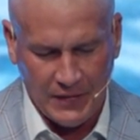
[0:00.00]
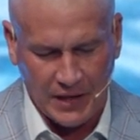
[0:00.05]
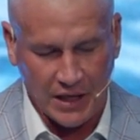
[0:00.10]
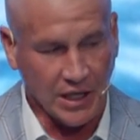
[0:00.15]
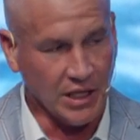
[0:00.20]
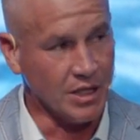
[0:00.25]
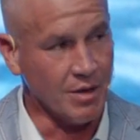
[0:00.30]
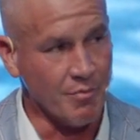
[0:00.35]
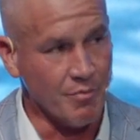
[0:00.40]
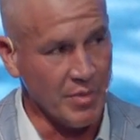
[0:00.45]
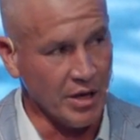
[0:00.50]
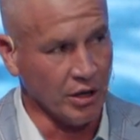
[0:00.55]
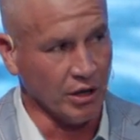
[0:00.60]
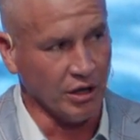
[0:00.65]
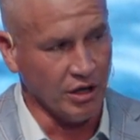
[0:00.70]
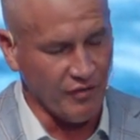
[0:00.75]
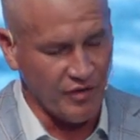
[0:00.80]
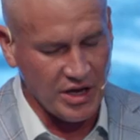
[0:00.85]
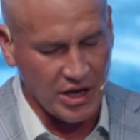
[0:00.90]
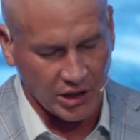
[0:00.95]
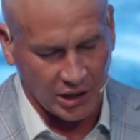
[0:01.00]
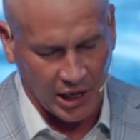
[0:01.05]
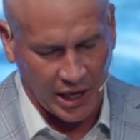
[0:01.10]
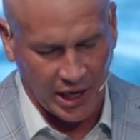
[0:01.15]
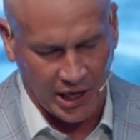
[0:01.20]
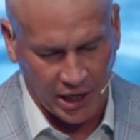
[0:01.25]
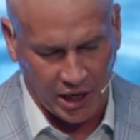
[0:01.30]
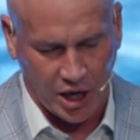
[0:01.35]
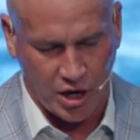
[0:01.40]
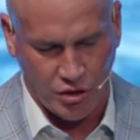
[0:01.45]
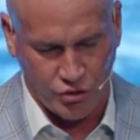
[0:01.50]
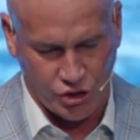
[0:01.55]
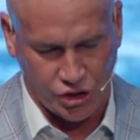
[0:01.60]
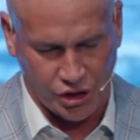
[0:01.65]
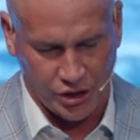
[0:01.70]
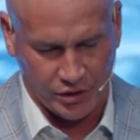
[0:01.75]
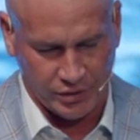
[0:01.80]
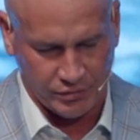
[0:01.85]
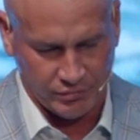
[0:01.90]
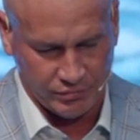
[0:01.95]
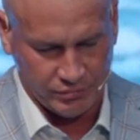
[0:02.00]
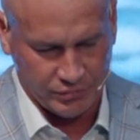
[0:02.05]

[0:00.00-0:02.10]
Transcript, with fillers: In the middle of the Atlantic Ocean,